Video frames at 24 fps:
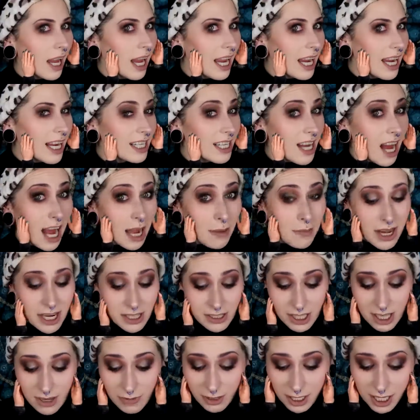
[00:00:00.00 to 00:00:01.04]
And I'm
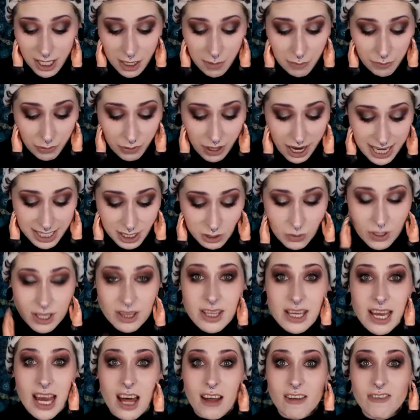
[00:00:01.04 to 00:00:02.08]
actually really impressed with
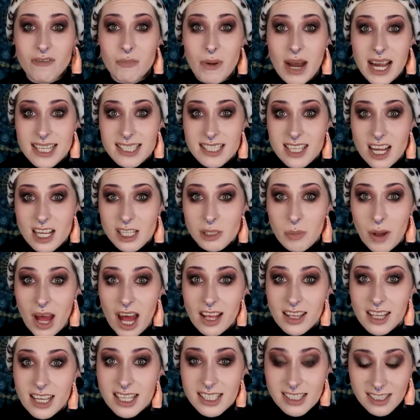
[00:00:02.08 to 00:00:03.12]
the e.l.f. Bite Size
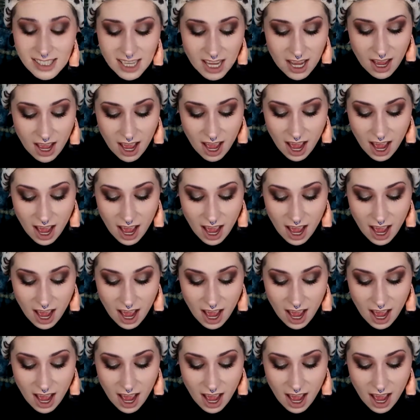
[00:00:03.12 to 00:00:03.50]
palettes.